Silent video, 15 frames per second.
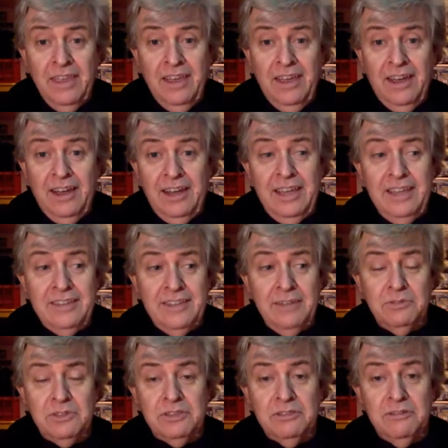and he
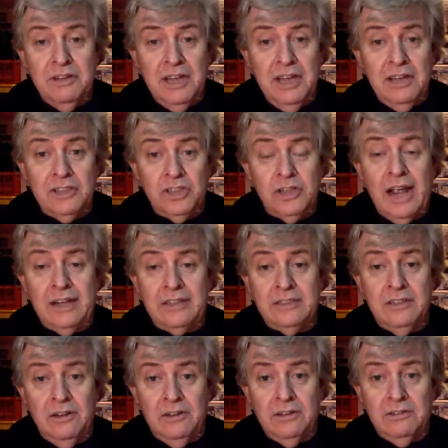seems to attract
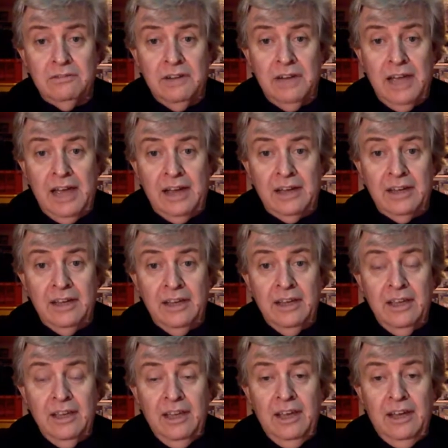a lot of luck.
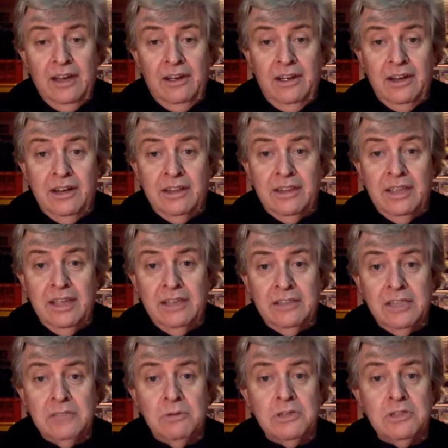I think
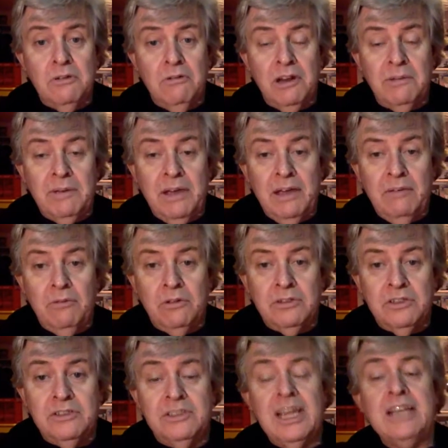since we're talking about what's
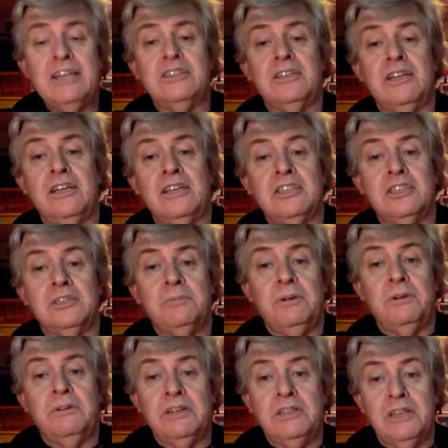essentially a
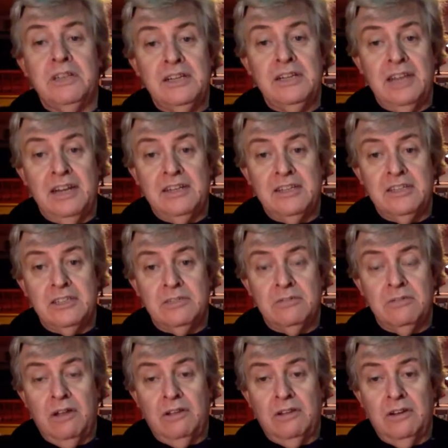spiritual intelligence
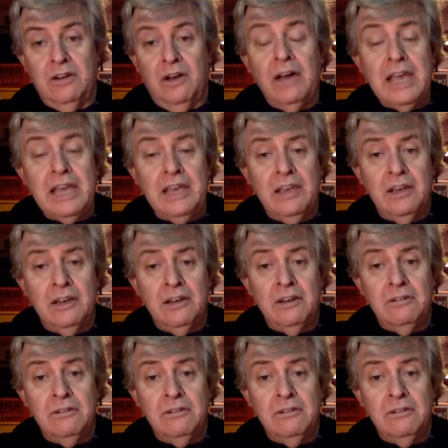rather than IQ,